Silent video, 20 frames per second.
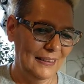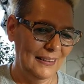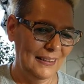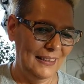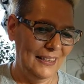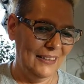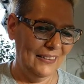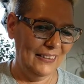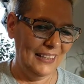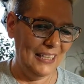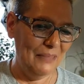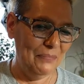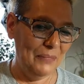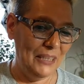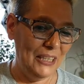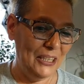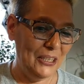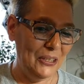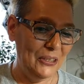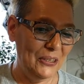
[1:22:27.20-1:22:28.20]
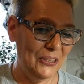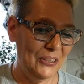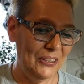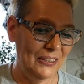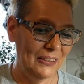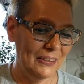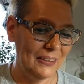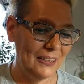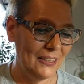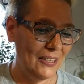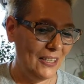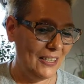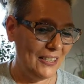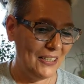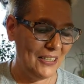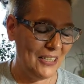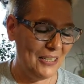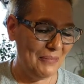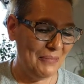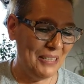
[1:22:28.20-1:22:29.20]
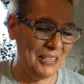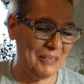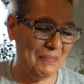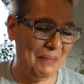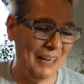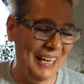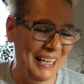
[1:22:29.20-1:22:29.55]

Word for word: Here, let me Google not Amish